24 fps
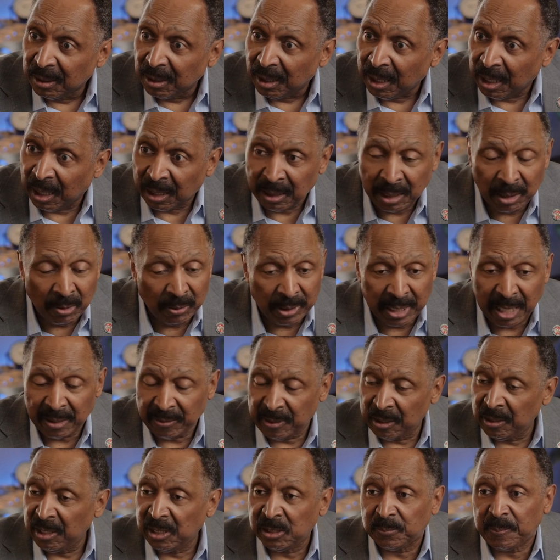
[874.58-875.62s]
And here again,
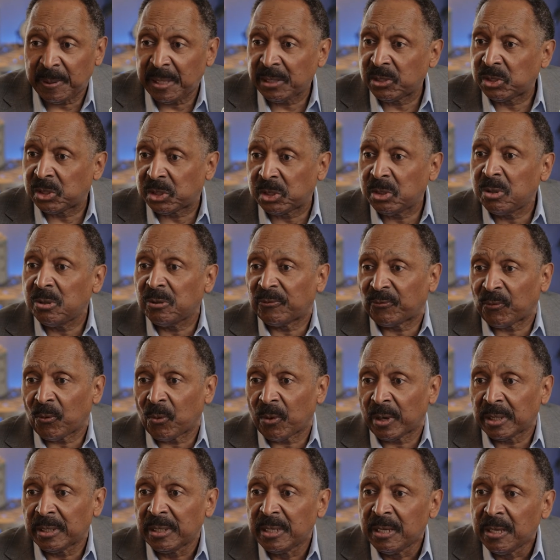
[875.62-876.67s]
that he's being sued
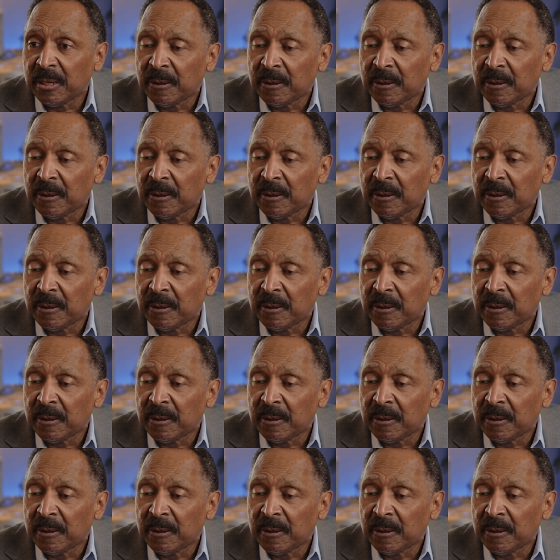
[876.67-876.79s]
for it.